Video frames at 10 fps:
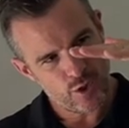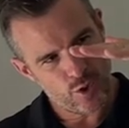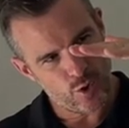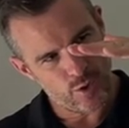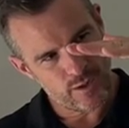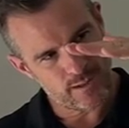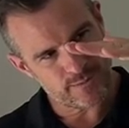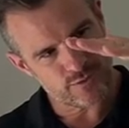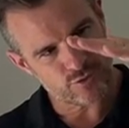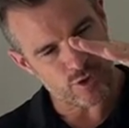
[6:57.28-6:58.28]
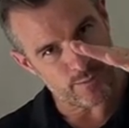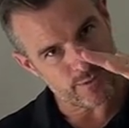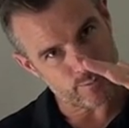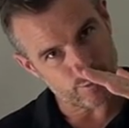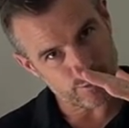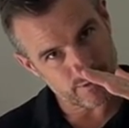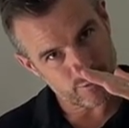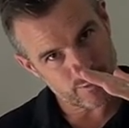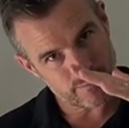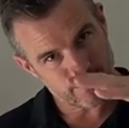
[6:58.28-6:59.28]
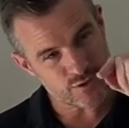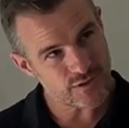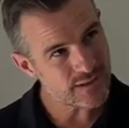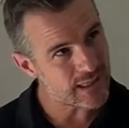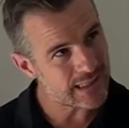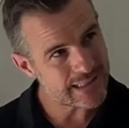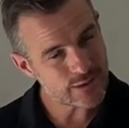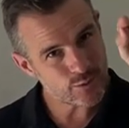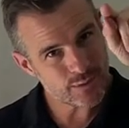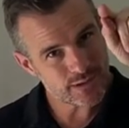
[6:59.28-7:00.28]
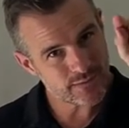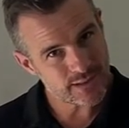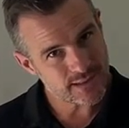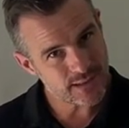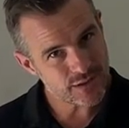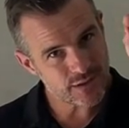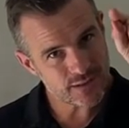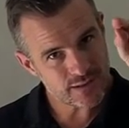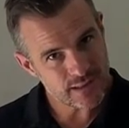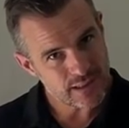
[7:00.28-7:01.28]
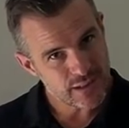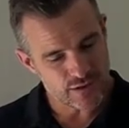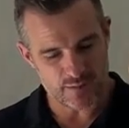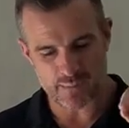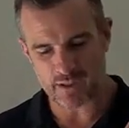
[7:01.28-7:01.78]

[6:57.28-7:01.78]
her hips drop in the water a little bit, so she's in a little bit of extension. So it'd